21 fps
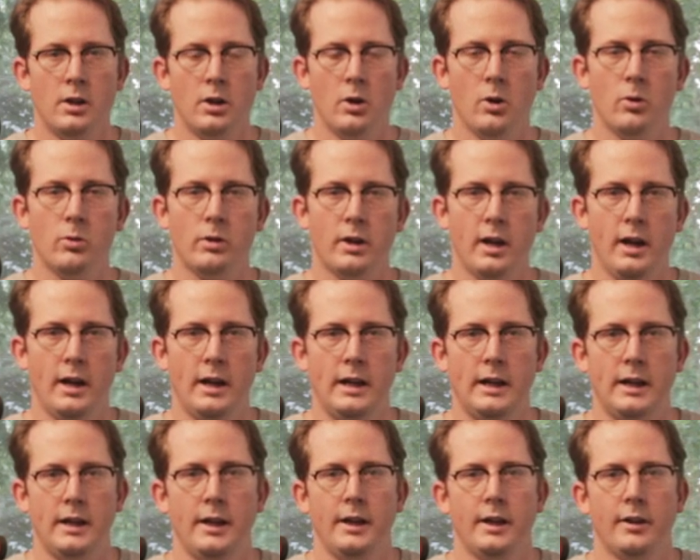
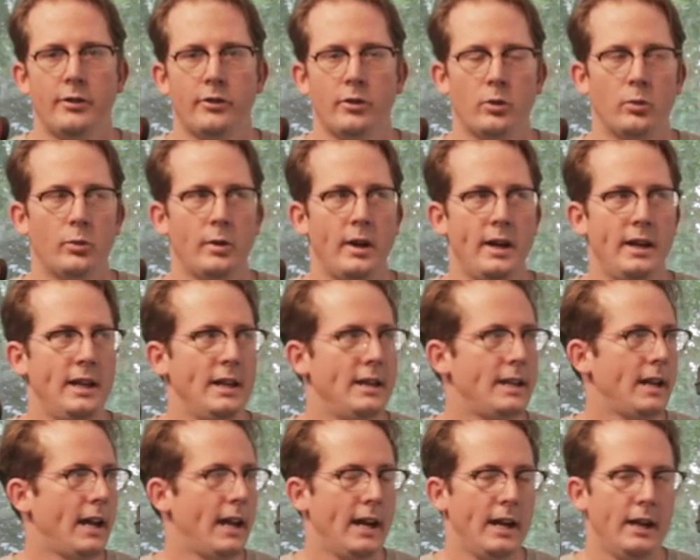Okay, it's a rainy
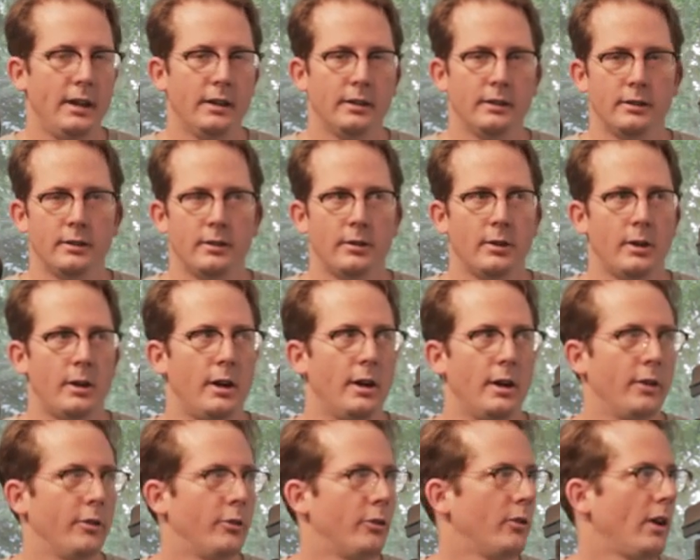day,
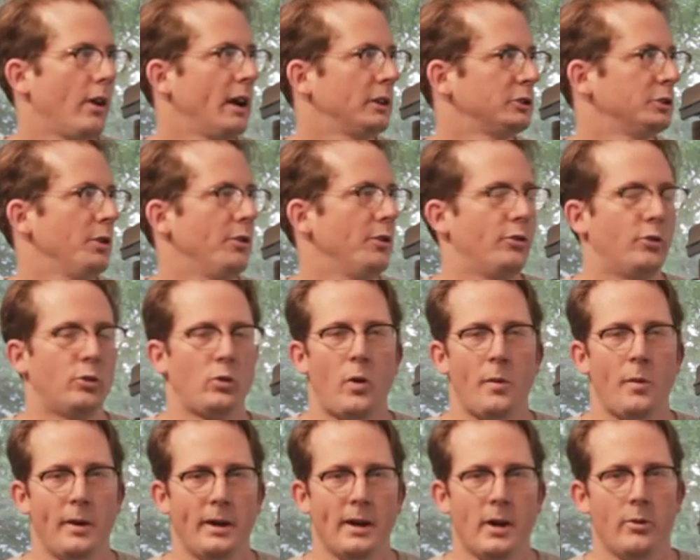uh, it's actually
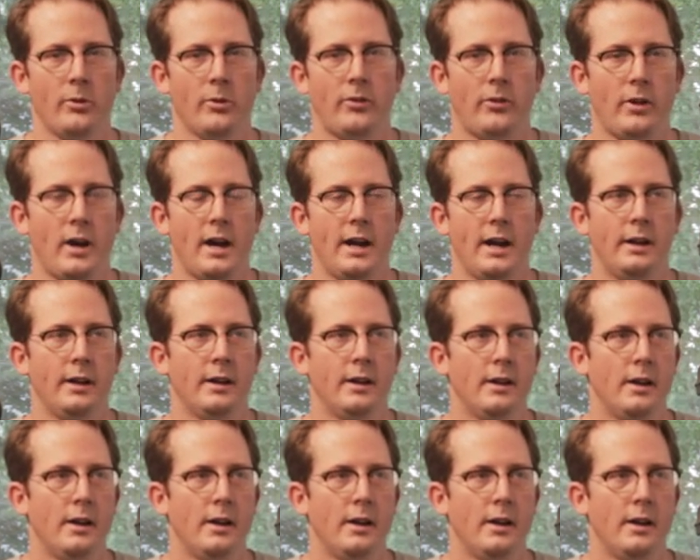storming outside,